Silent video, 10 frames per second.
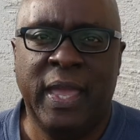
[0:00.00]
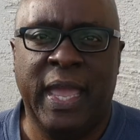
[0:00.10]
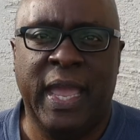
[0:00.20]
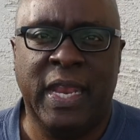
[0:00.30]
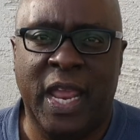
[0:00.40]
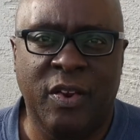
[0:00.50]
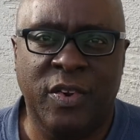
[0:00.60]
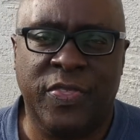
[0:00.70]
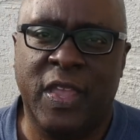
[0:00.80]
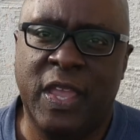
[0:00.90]
And
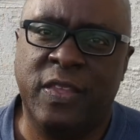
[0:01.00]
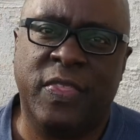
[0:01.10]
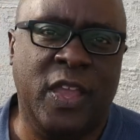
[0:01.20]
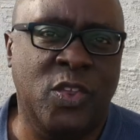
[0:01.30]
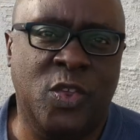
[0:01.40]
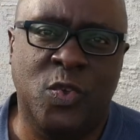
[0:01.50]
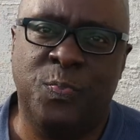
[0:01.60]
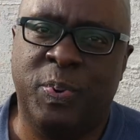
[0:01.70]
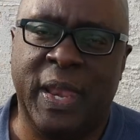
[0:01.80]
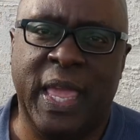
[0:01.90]
everything that you
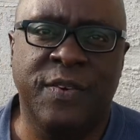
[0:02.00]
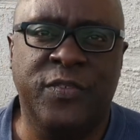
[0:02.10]
plan